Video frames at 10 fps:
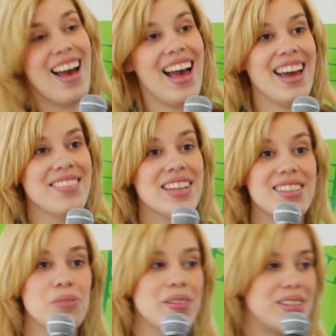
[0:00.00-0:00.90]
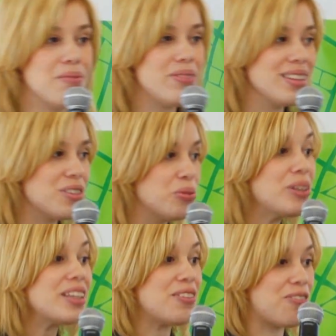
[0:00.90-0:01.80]
And this has been something that's
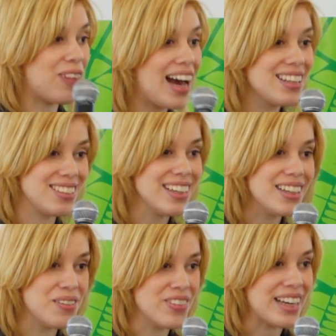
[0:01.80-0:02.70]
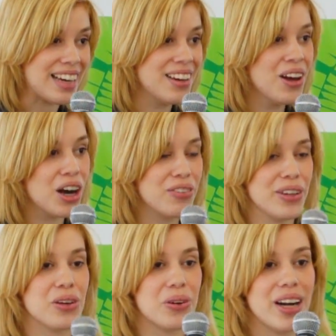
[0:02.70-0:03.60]
really fascinated me over
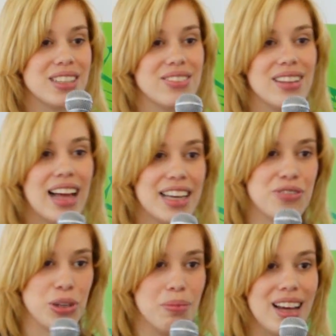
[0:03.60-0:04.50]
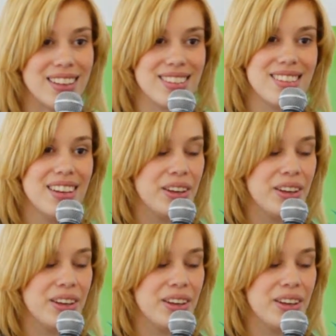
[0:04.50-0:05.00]
the course of the last few months.